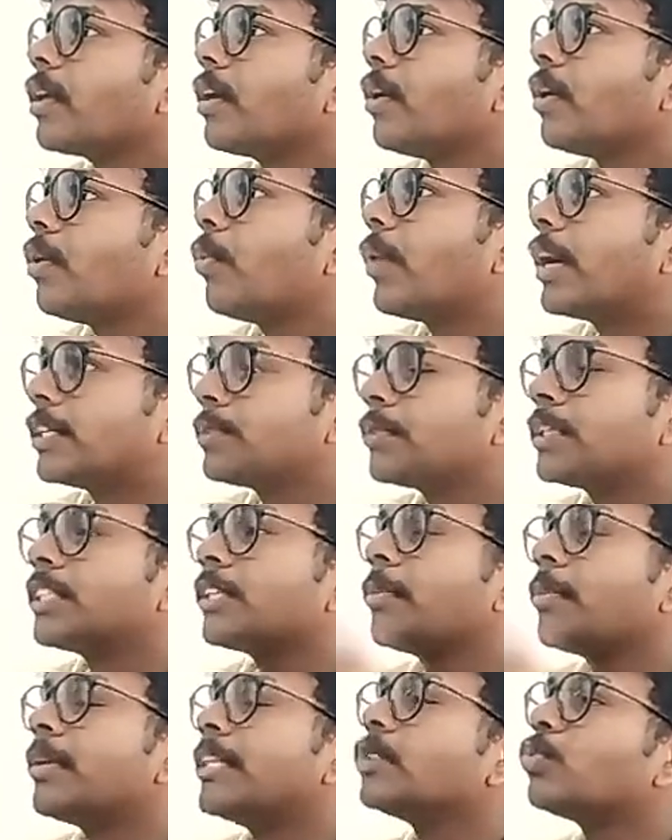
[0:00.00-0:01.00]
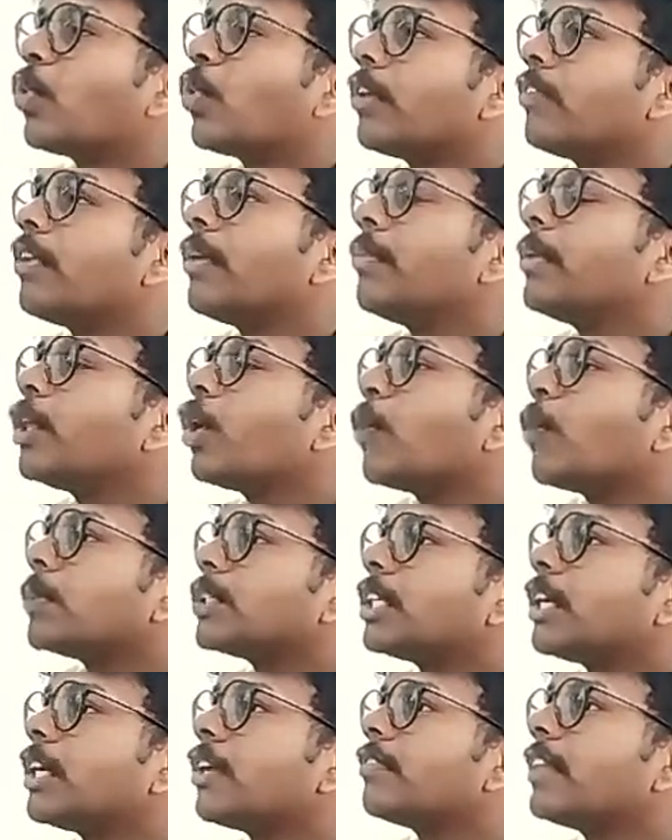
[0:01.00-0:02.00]
Vice versa means what will be the
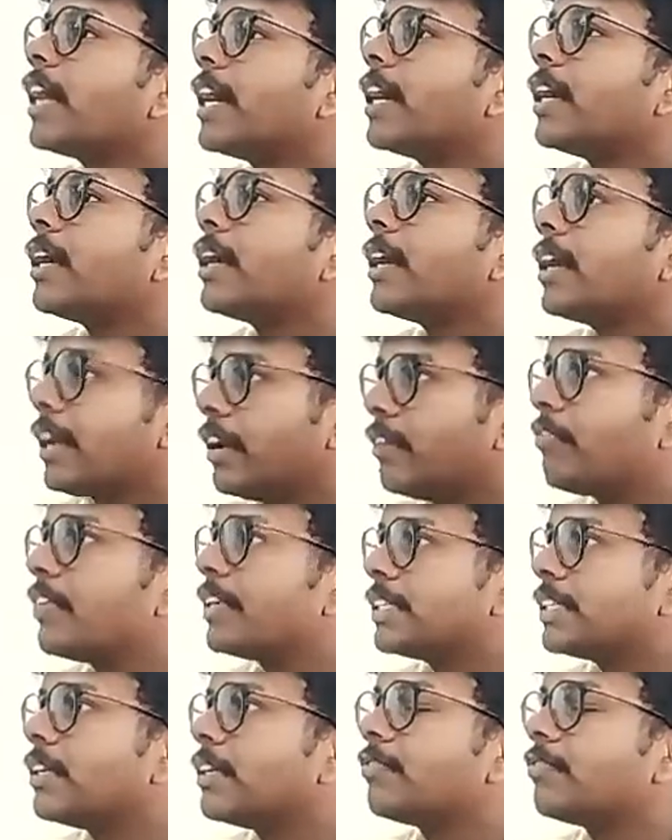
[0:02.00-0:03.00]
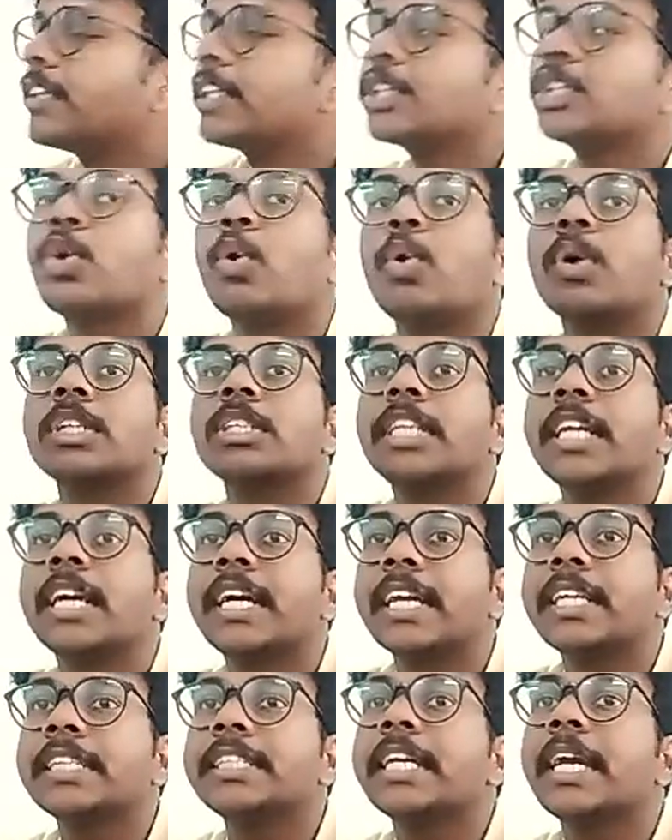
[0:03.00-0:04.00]
opposite of that? If the score is
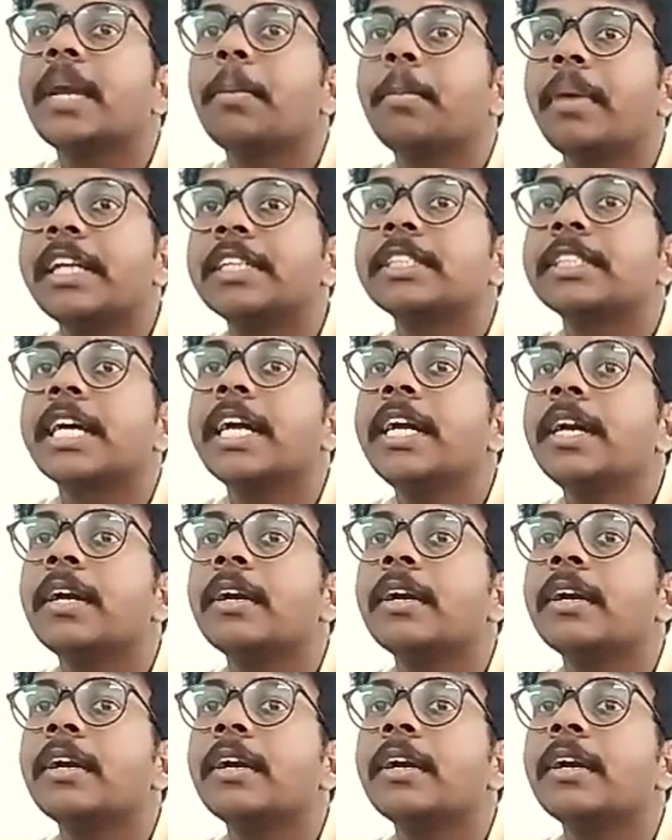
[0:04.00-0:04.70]
decreasing, it means that